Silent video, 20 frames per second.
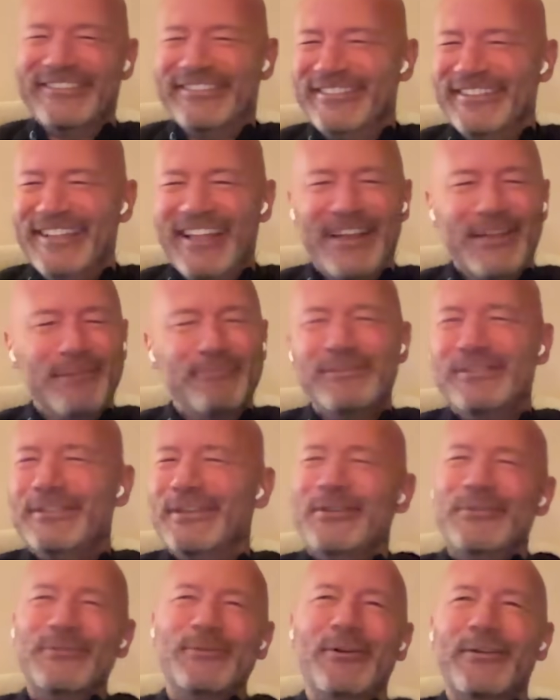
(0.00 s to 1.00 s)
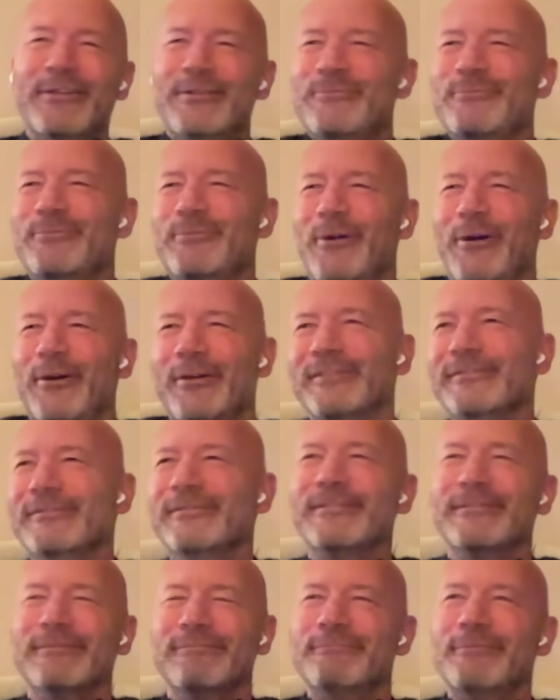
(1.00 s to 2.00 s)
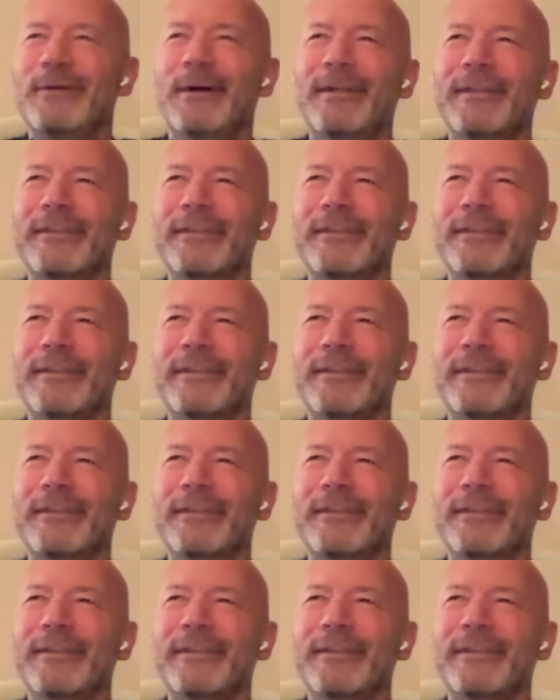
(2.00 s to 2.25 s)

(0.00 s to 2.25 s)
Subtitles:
Let him do what he wants, man.